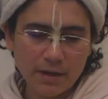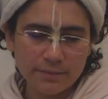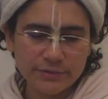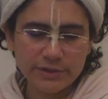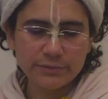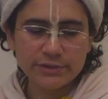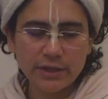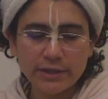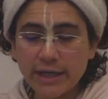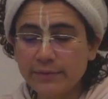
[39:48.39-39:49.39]
She was
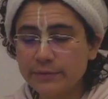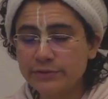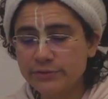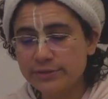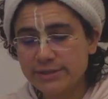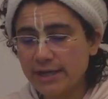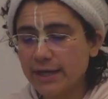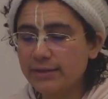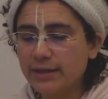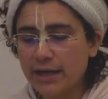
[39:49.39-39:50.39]
not able to
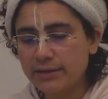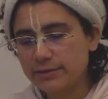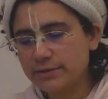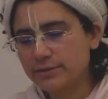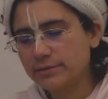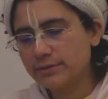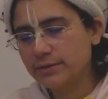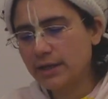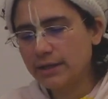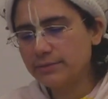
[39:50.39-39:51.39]
set that
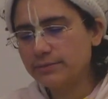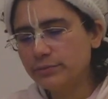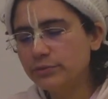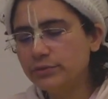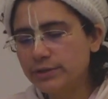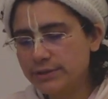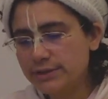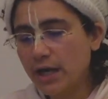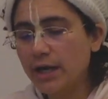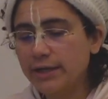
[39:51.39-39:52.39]
mood
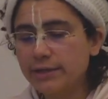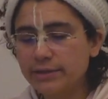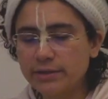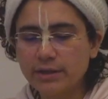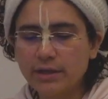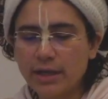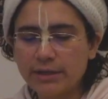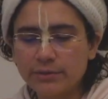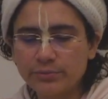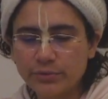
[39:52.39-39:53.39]
aside
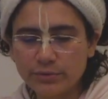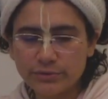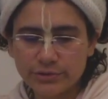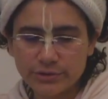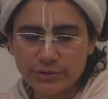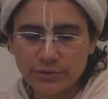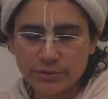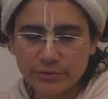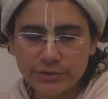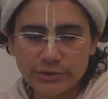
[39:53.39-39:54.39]
and approach
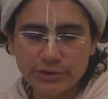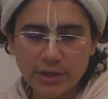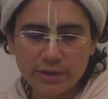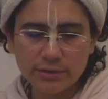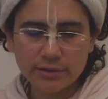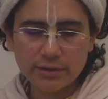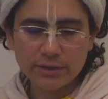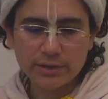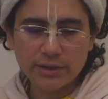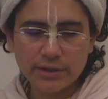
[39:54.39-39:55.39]
Krishna
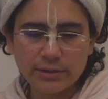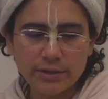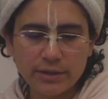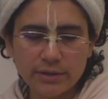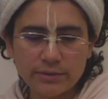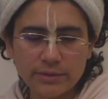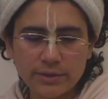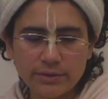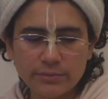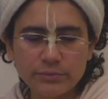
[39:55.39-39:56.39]
in
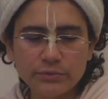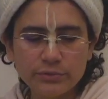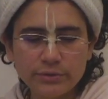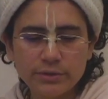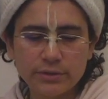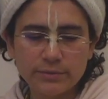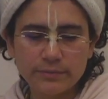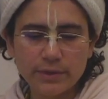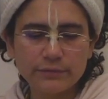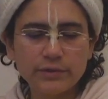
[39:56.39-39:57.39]
the mood
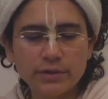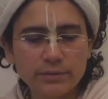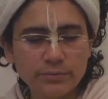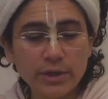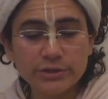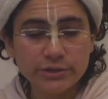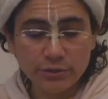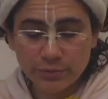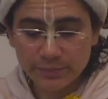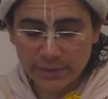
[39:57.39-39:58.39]
of the Braja
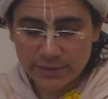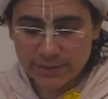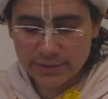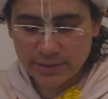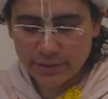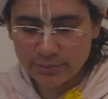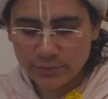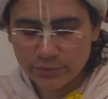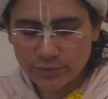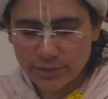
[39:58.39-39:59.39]
Gopis, in the
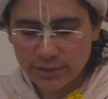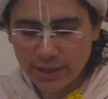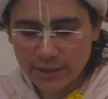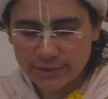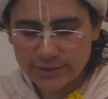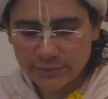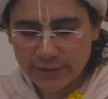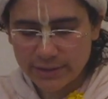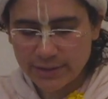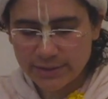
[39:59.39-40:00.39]
mood, in that
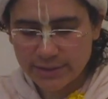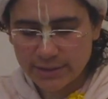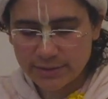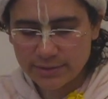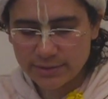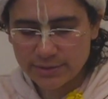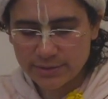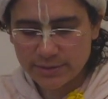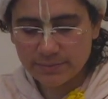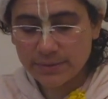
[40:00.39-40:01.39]
sweetness and
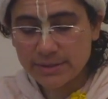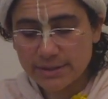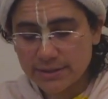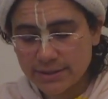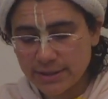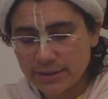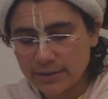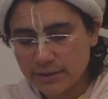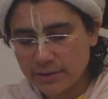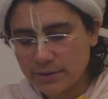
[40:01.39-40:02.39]
simplicity
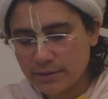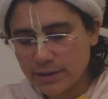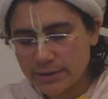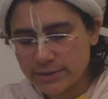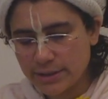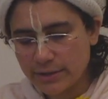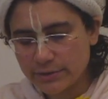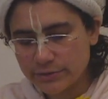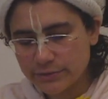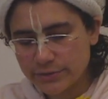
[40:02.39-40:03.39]
that is
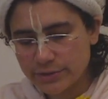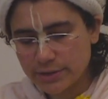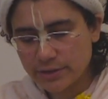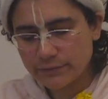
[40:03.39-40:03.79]
characteristic of